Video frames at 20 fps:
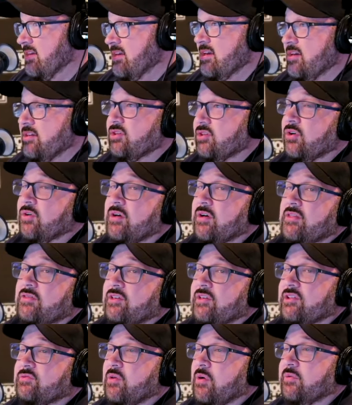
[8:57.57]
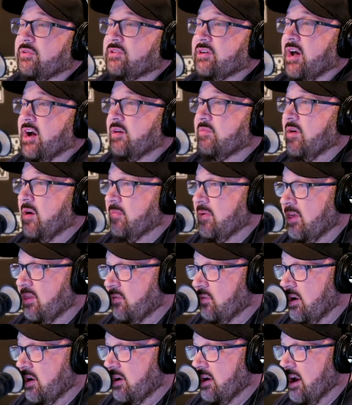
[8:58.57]
Own yeah. event. So, this is what we talk about, by the
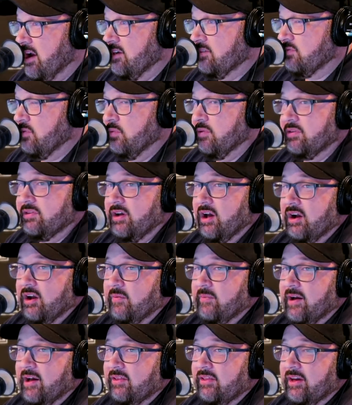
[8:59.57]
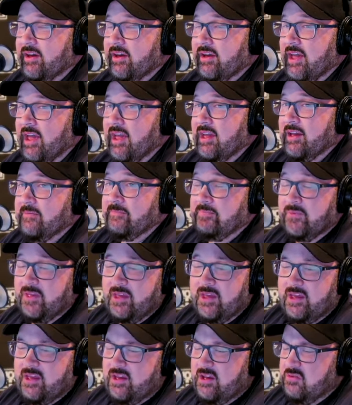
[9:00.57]
way, guys. When we mm-hmm. talk about, like, hey,
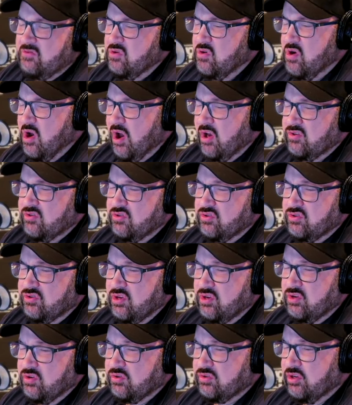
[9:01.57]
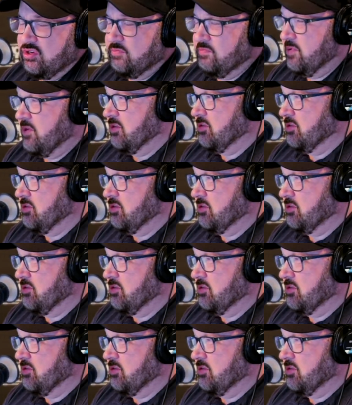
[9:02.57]
you guys just think you're such big